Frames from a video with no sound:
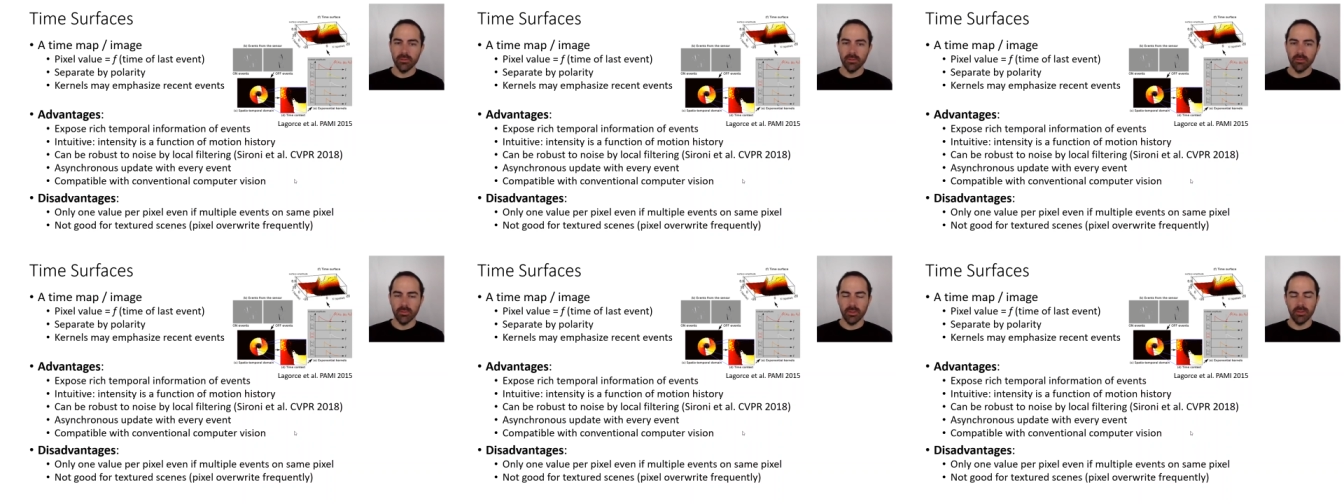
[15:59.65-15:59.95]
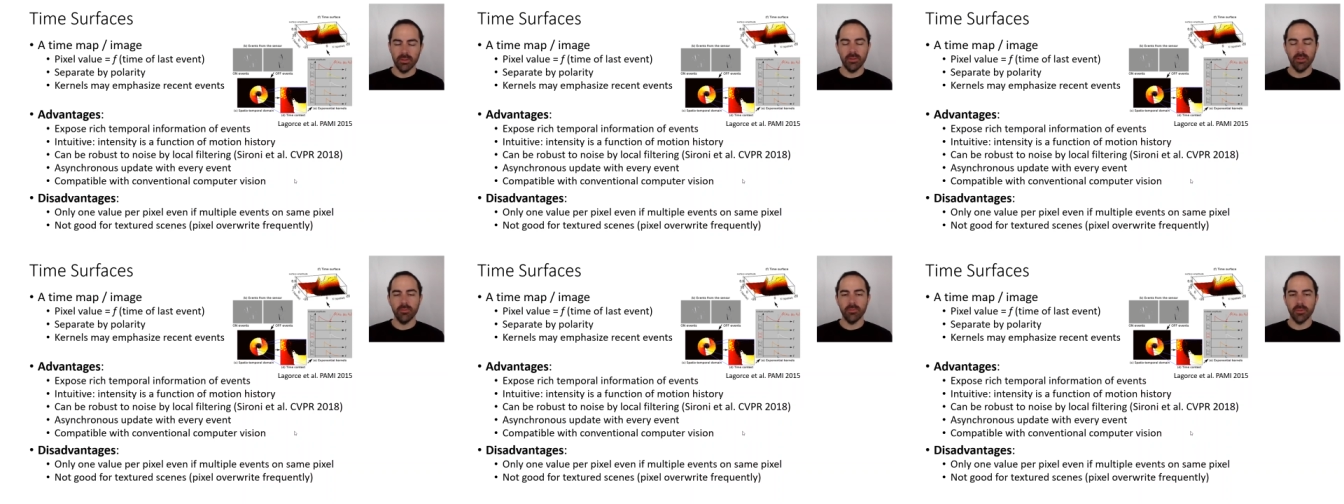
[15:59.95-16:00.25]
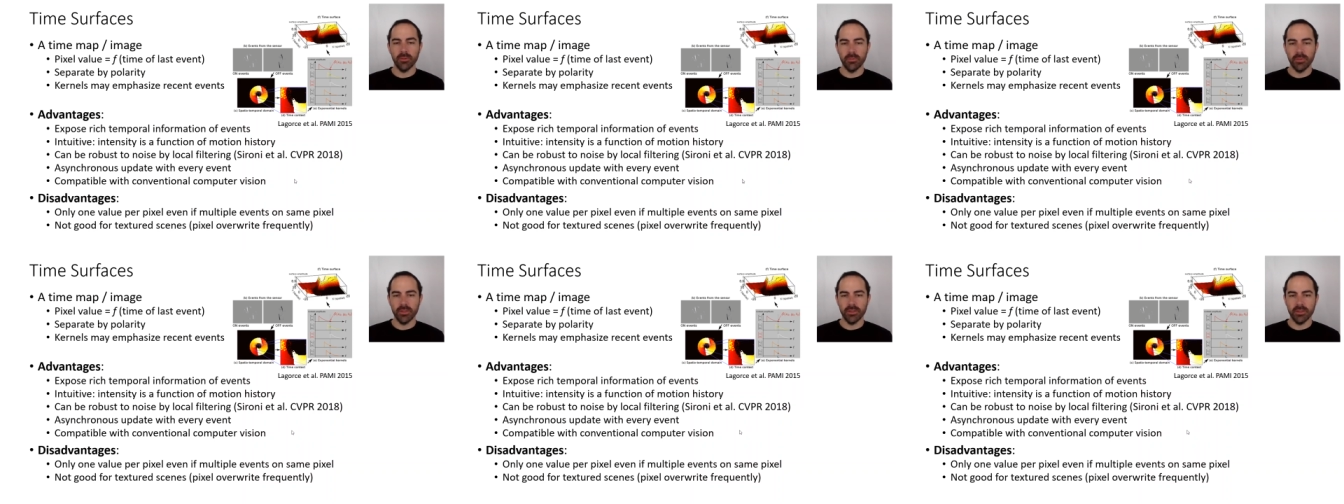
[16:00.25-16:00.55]
one value
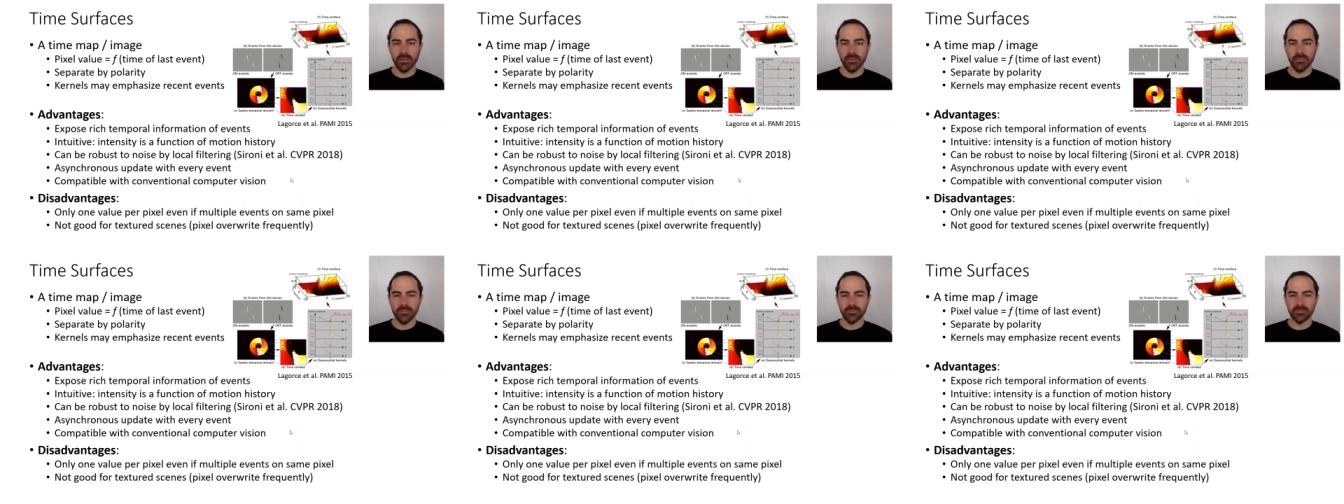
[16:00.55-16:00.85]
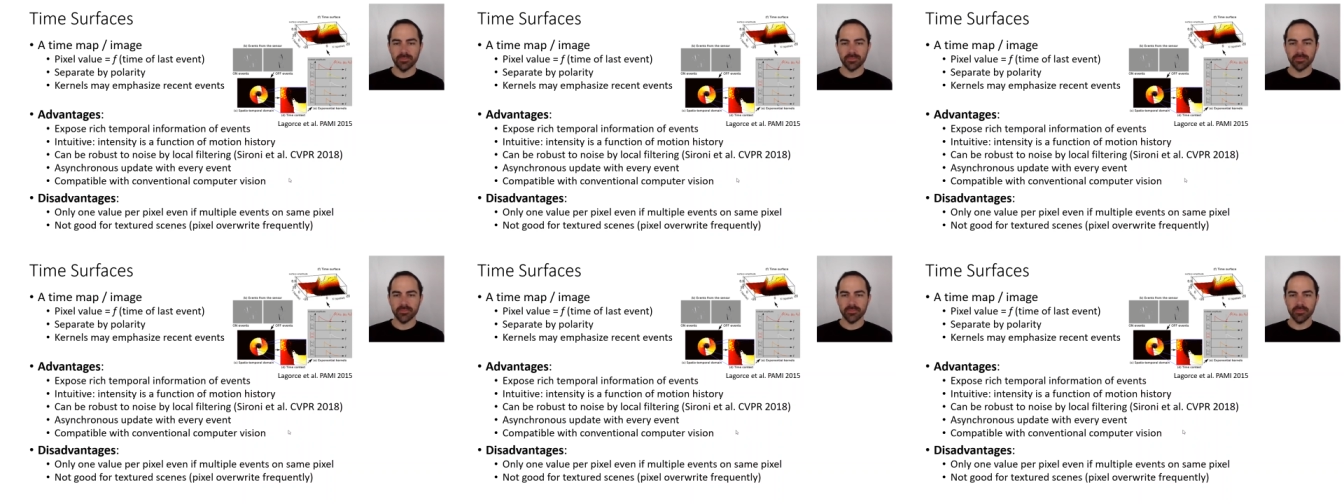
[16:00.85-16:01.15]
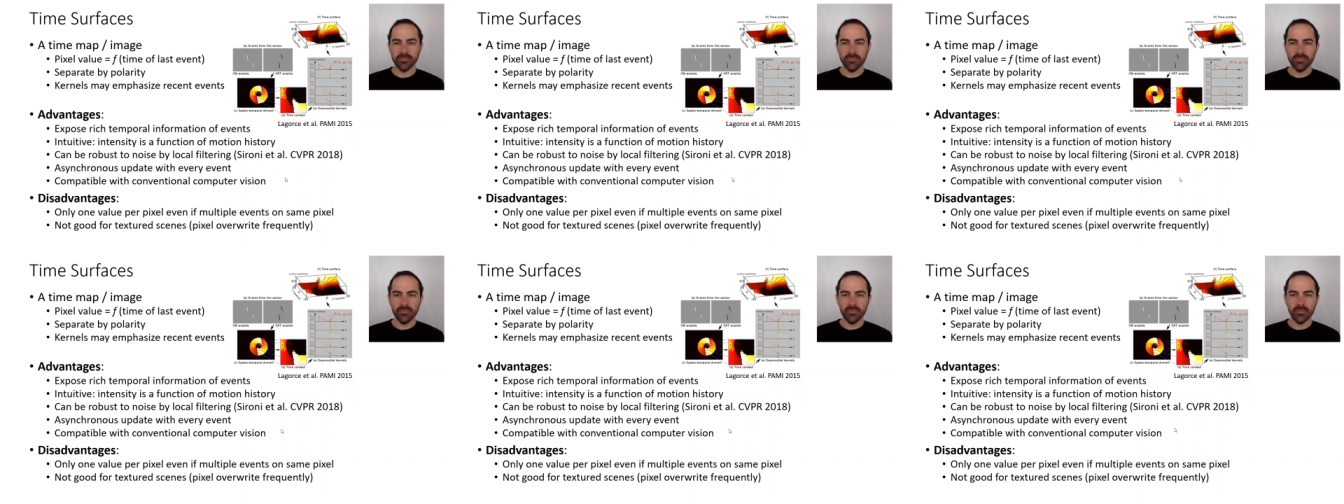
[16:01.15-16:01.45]
per pixel
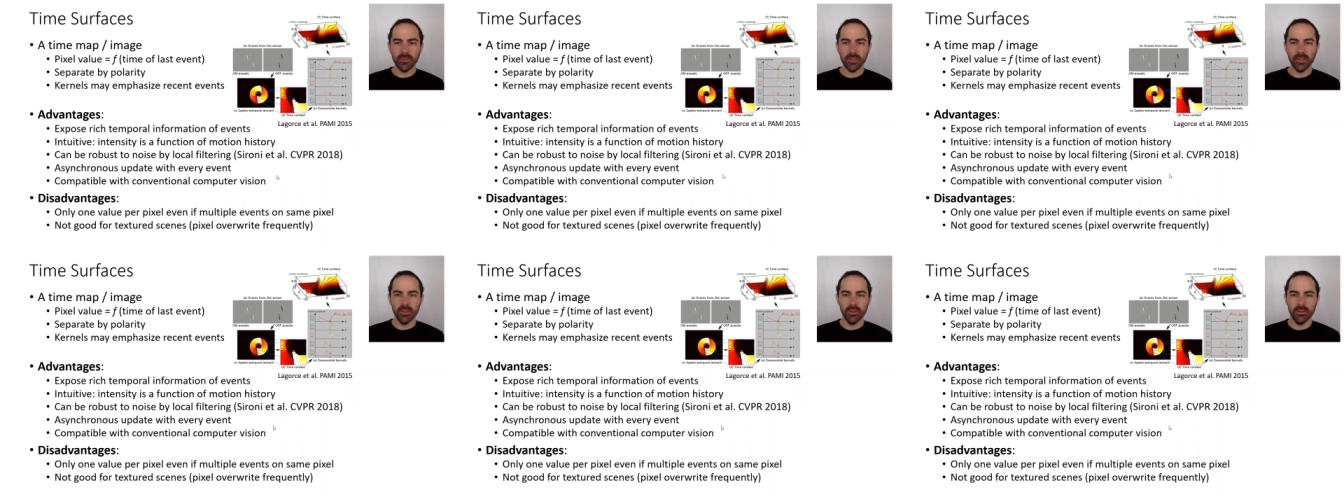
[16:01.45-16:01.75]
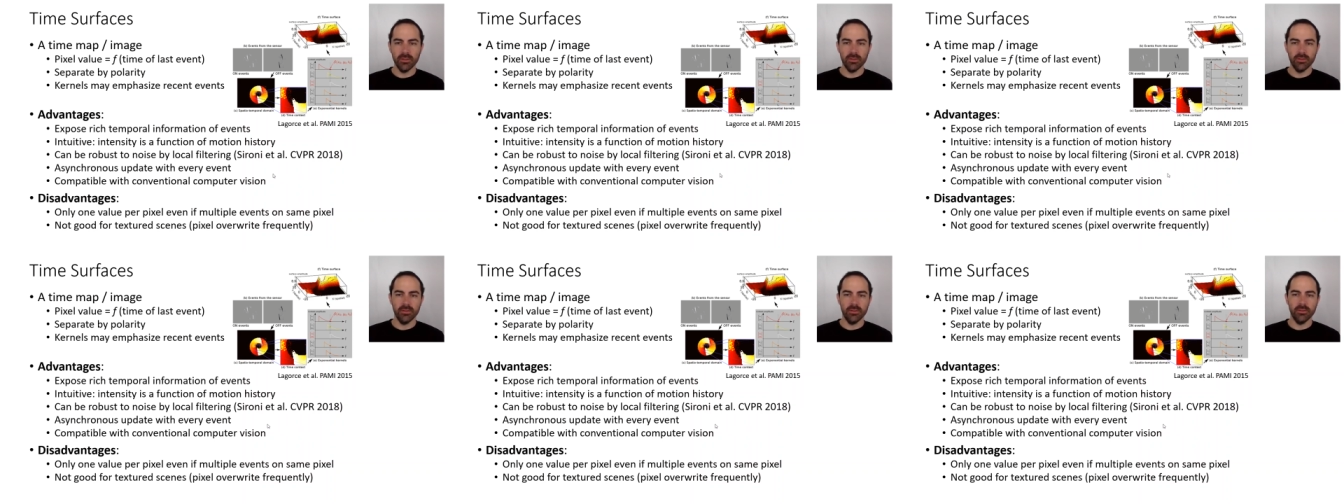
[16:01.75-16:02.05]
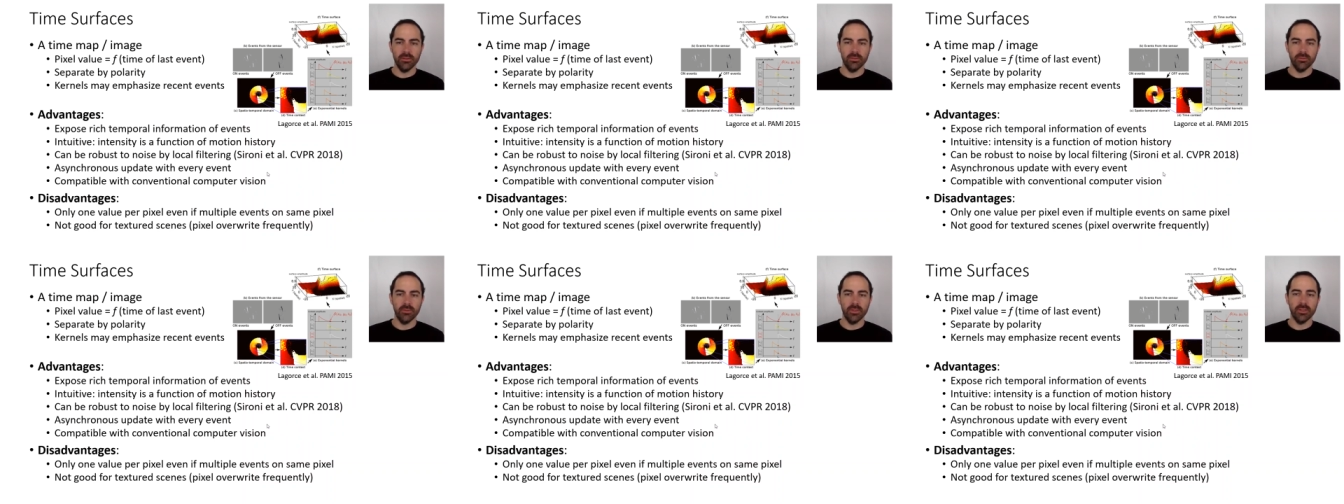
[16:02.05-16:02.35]

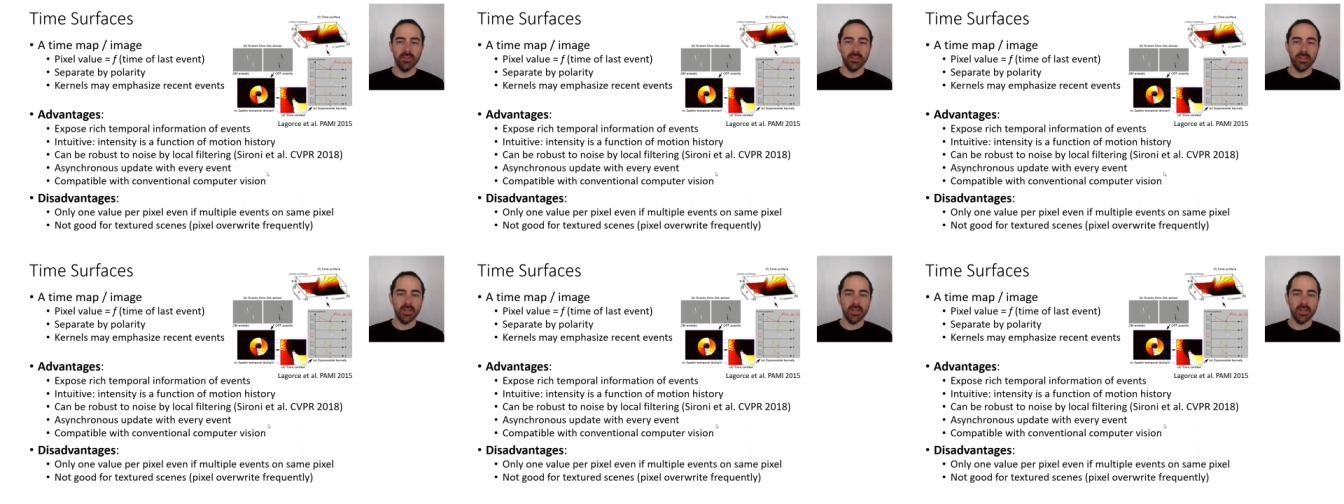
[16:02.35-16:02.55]
uh, one